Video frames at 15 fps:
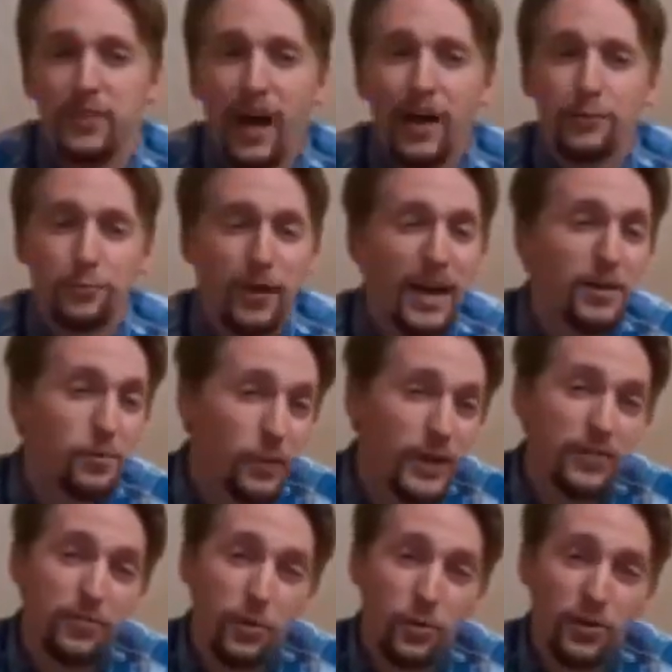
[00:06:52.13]
Not right away,
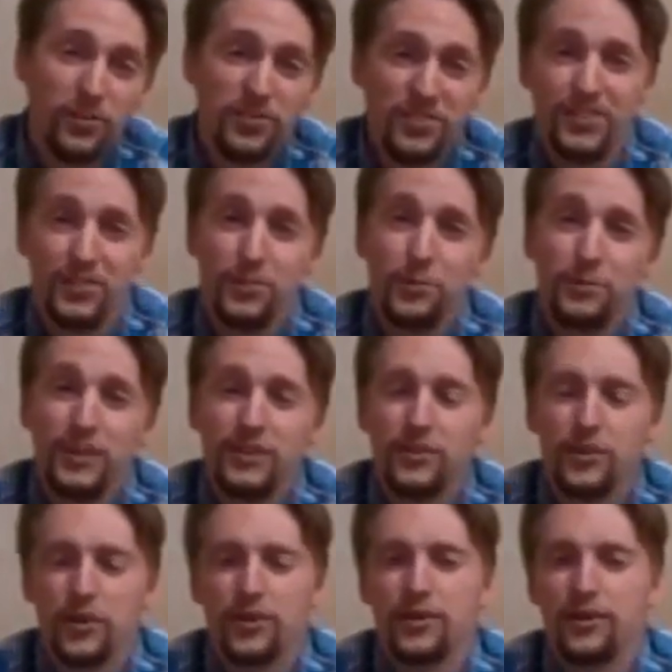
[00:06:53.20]
of course. You need
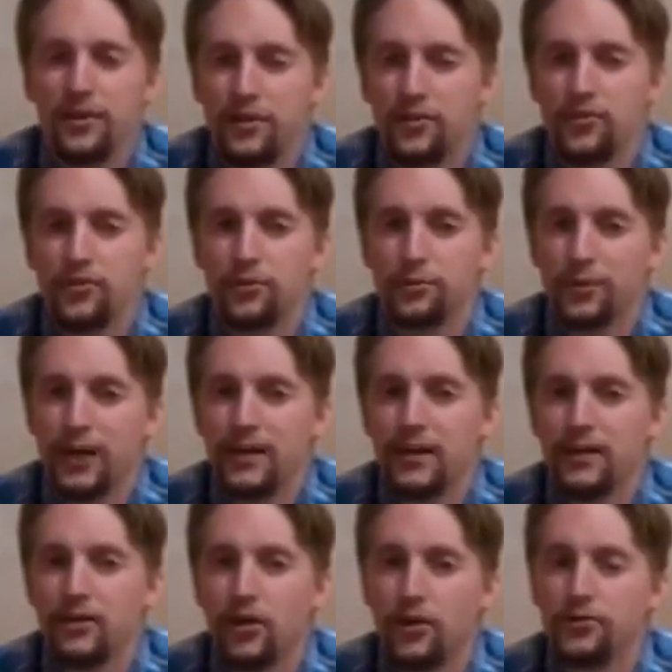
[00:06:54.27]
to earn an additional
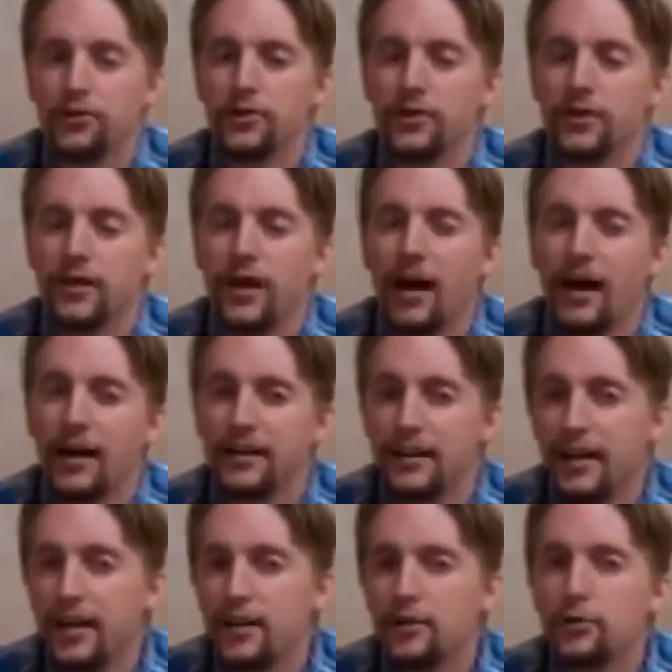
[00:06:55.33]
rating called your
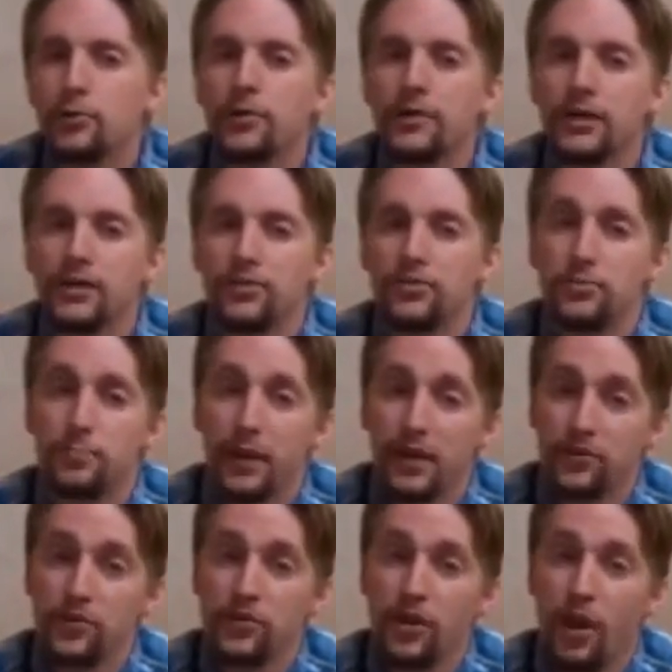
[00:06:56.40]
IA or
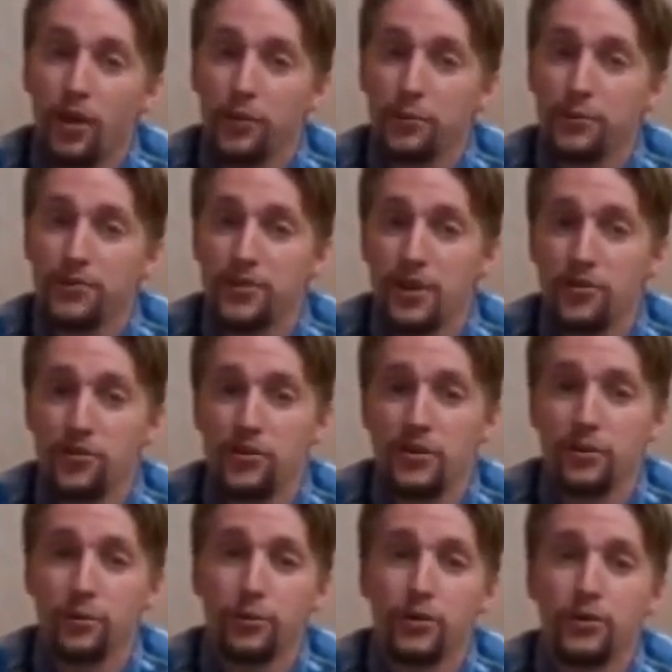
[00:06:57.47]
inspection authorization
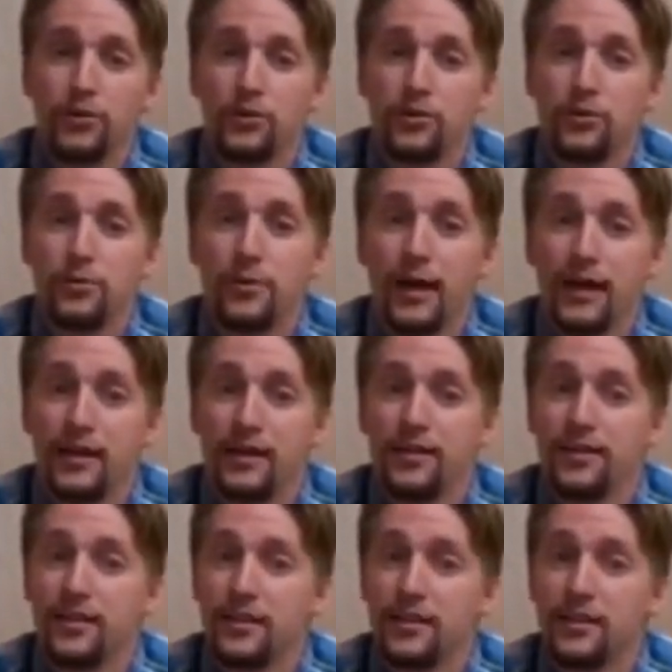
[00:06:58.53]
in order to do
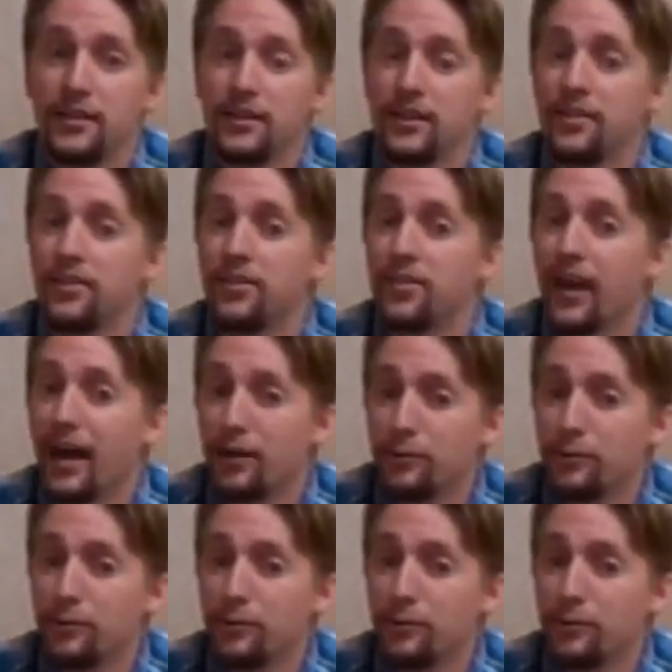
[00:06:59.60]
anything in that